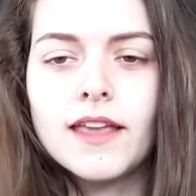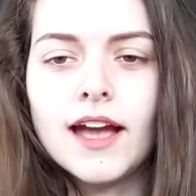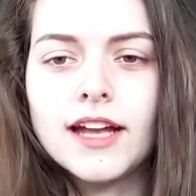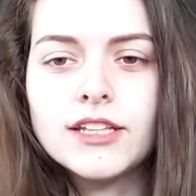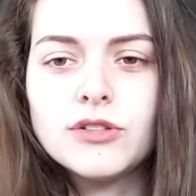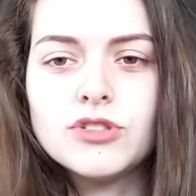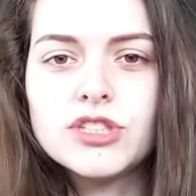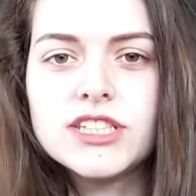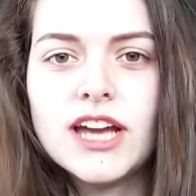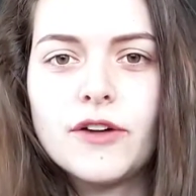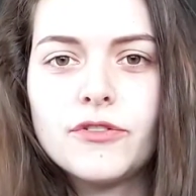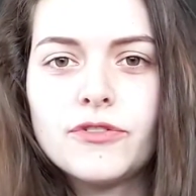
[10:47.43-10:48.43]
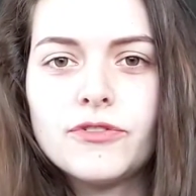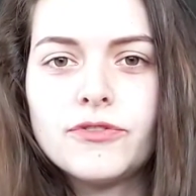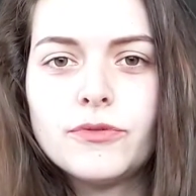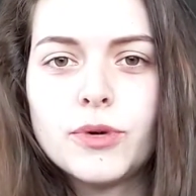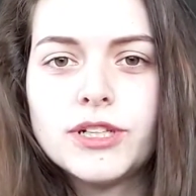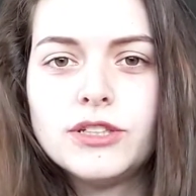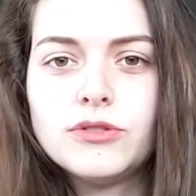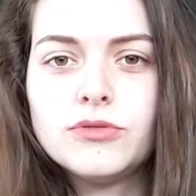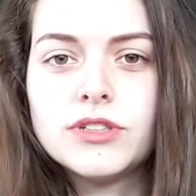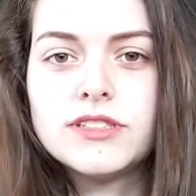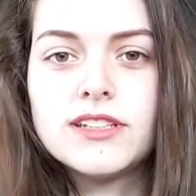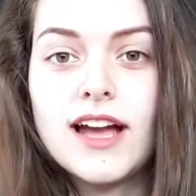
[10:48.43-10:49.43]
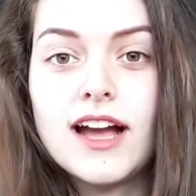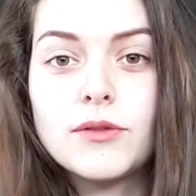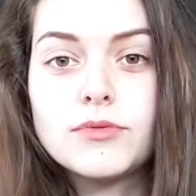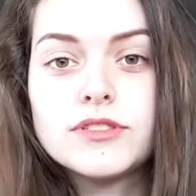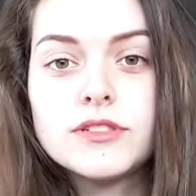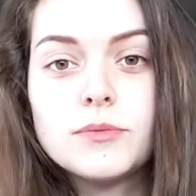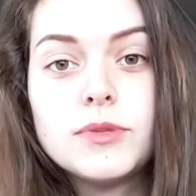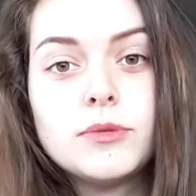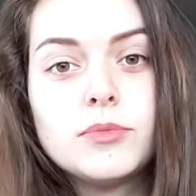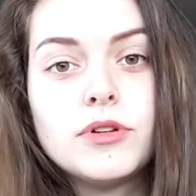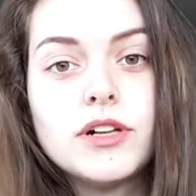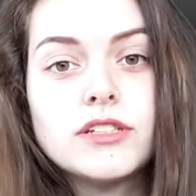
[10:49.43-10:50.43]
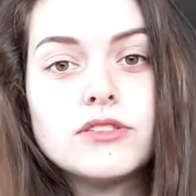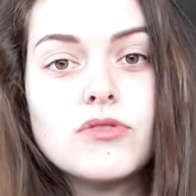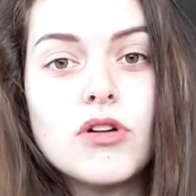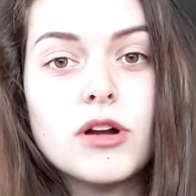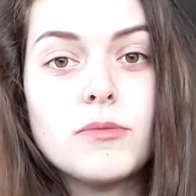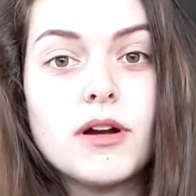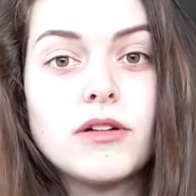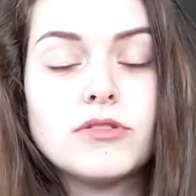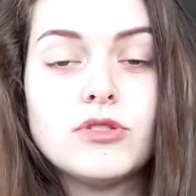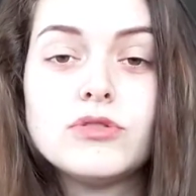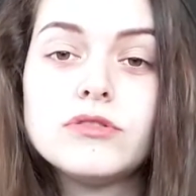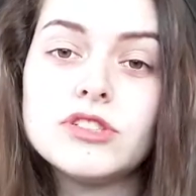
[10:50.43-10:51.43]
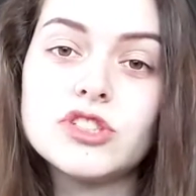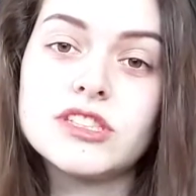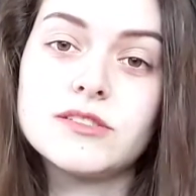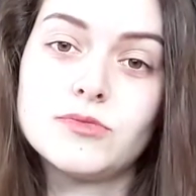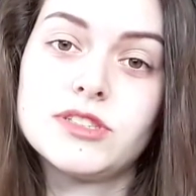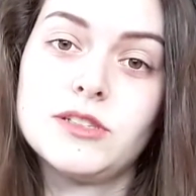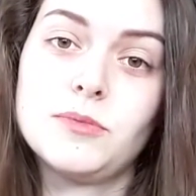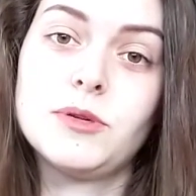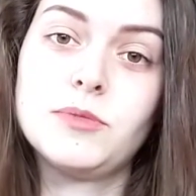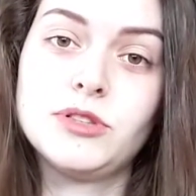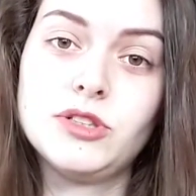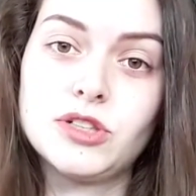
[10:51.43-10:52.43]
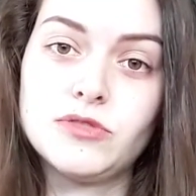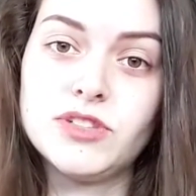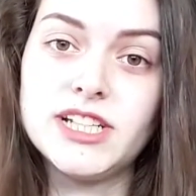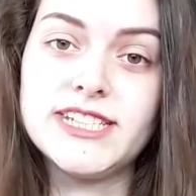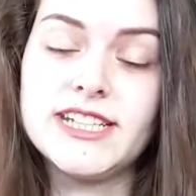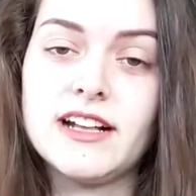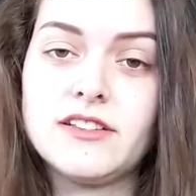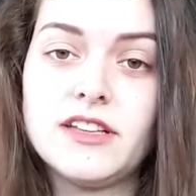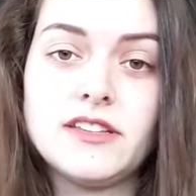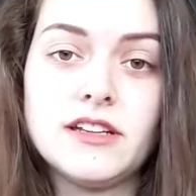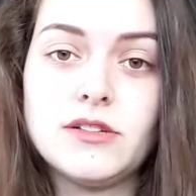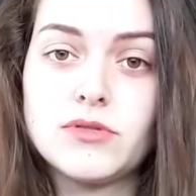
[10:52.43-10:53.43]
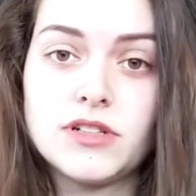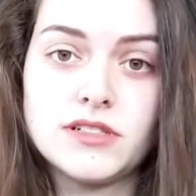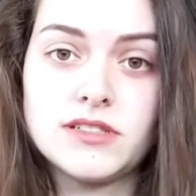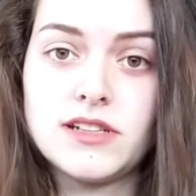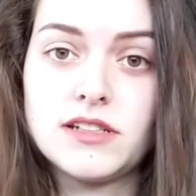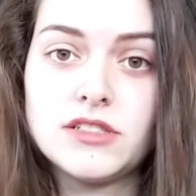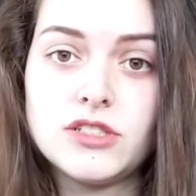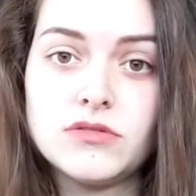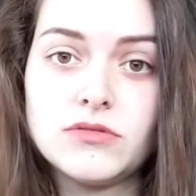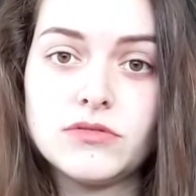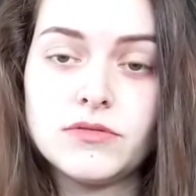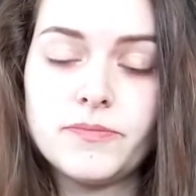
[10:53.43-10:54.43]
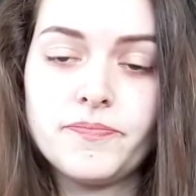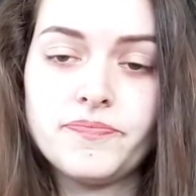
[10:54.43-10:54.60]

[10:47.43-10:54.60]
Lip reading: And you just have, when you interact with some people and talk about, with some people you can really tell that they don't understand you.